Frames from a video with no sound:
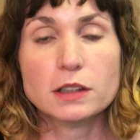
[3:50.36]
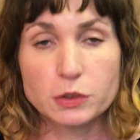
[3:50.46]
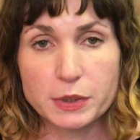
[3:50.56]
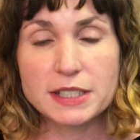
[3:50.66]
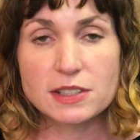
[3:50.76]

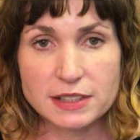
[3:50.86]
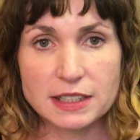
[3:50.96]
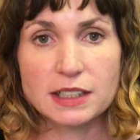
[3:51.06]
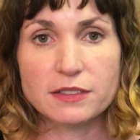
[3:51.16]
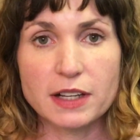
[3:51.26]
Luis
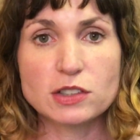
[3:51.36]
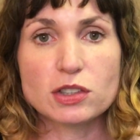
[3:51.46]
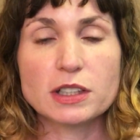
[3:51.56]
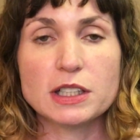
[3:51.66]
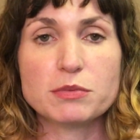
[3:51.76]
did
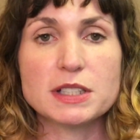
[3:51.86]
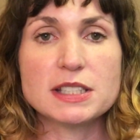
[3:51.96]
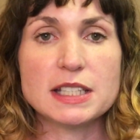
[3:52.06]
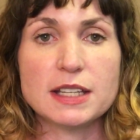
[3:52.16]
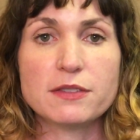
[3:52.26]
eventually
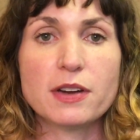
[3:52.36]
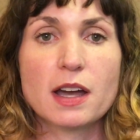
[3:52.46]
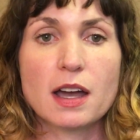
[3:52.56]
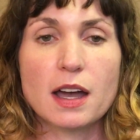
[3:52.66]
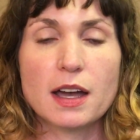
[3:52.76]
receive
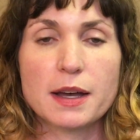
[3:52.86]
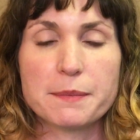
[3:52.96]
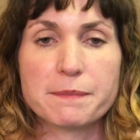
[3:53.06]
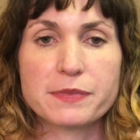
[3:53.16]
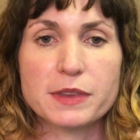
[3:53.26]

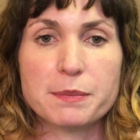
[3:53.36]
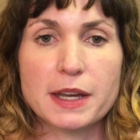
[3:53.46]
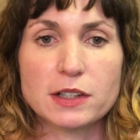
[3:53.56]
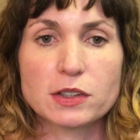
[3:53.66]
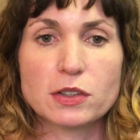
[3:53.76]
the
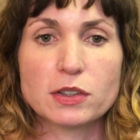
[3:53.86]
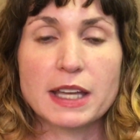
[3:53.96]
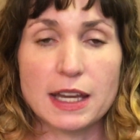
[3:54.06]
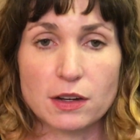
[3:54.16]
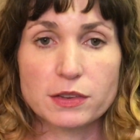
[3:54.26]
medical
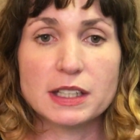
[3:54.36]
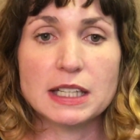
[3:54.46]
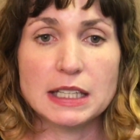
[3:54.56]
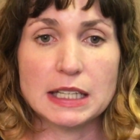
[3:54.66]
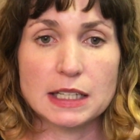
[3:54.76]
care that
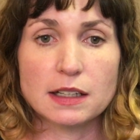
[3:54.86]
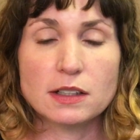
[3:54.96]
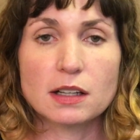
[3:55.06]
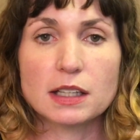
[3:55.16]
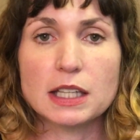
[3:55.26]
he
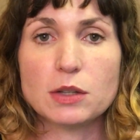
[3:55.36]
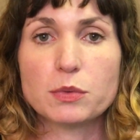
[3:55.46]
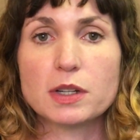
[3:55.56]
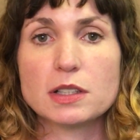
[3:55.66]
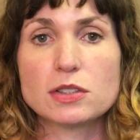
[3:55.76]
needed. He
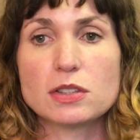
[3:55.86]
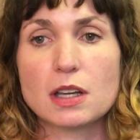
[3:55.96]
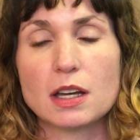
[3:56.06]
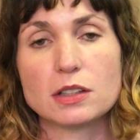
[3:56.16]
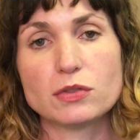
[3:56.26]
was
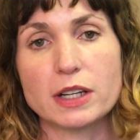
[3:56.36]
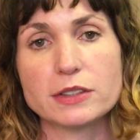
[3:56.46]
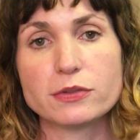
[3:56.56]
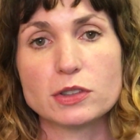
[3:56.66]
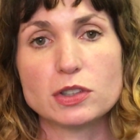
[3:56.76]

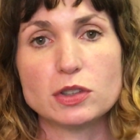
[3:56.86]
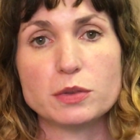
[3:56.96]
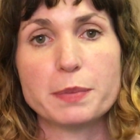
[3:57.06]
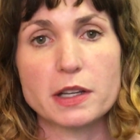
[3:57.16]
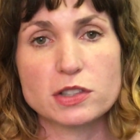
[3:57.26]
transferred
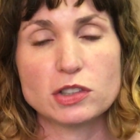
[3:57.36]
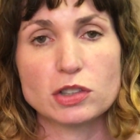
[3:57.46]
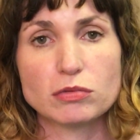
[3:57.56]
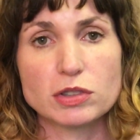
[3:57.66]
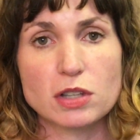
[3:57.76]
to Boston
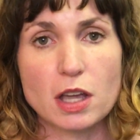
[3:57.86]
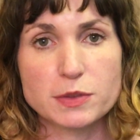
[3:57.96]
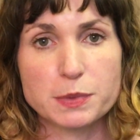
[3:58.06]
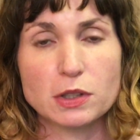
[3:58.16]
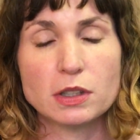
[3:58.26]
Children's
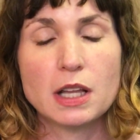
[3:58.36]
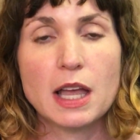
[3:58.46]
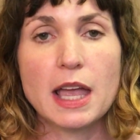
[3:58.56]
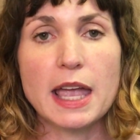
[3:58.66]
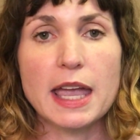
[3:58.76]
Hospital
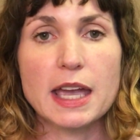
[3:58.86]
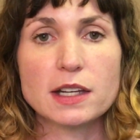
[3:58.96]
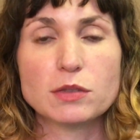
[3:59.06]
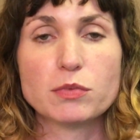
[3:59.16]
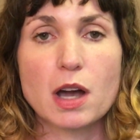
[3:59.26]

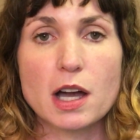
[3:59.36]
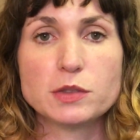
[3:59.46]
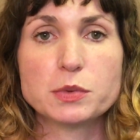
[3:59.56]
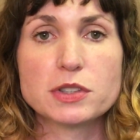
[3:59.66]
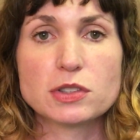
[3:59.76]
and a rod was